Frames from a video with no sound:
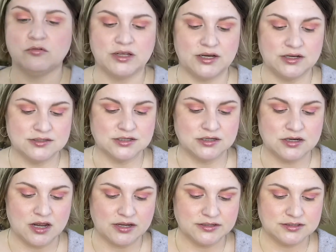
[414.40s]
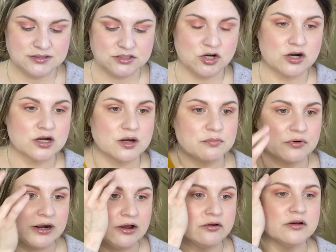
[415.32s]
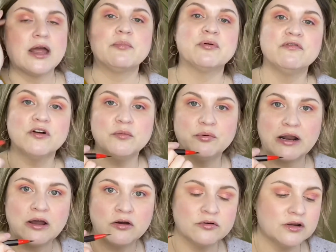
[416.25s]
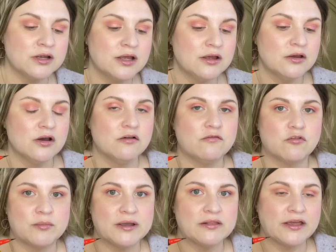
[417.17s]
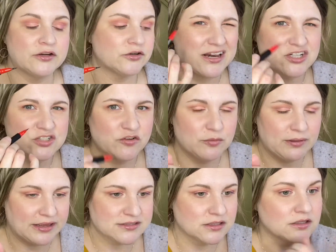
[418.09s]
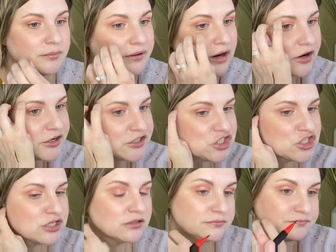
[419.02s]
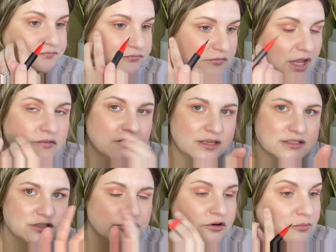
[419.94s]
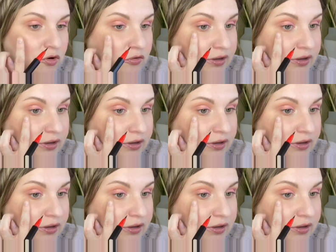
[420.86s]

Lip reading: it is a nice dark brown. I prefer brown for my liner. I just feel black's a little bit harsh, unless, you know, I'm going